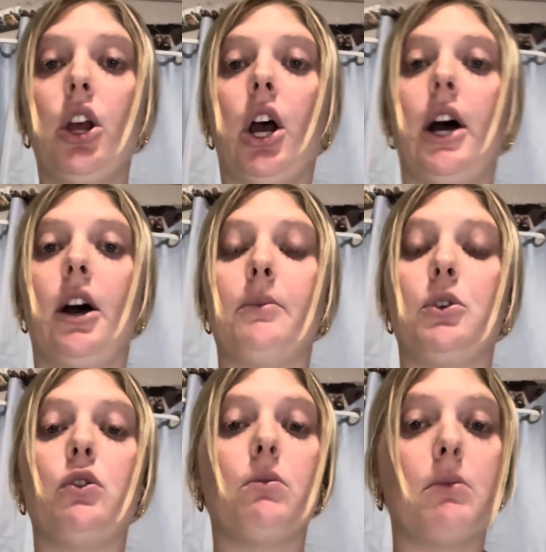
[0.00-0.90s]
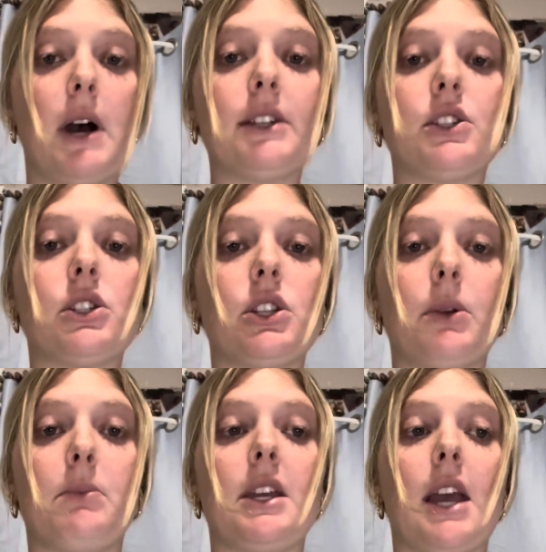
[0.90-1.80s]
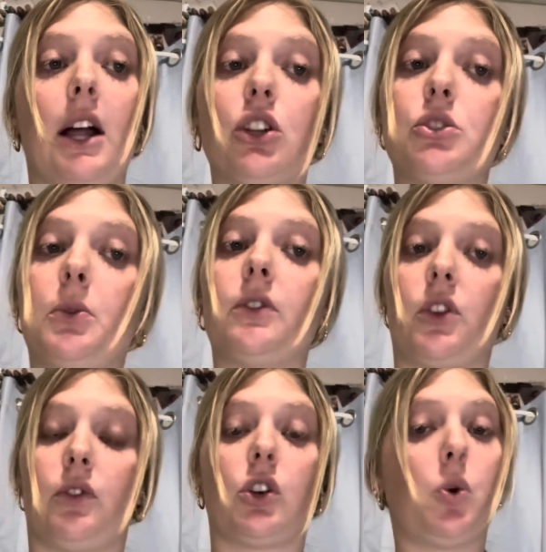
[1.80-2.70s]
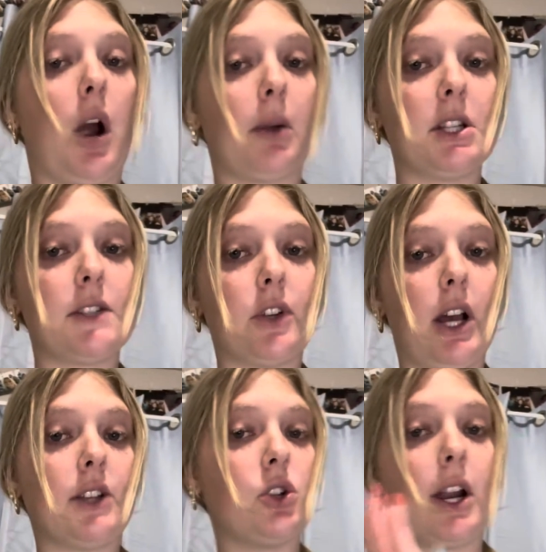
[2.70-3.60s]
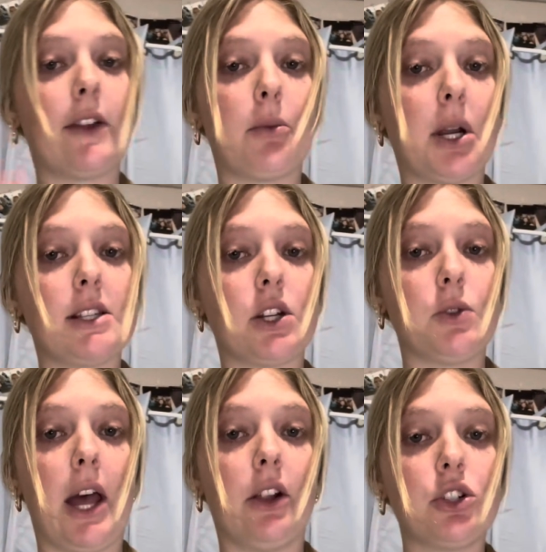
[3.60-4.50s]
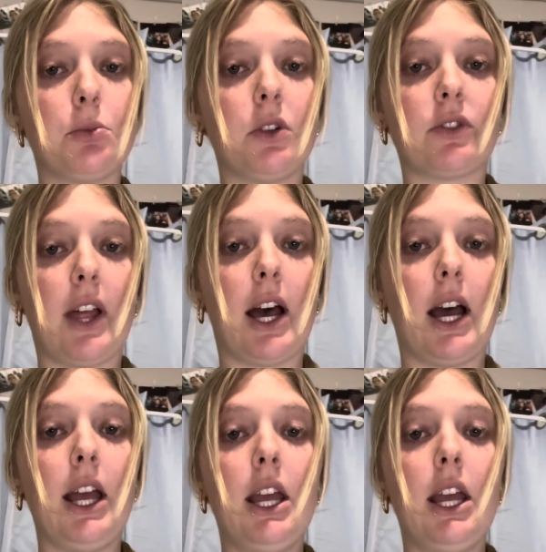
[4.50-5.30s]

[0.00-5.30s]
You must be eligible for the requirements for that, so not everybody's eligible for that.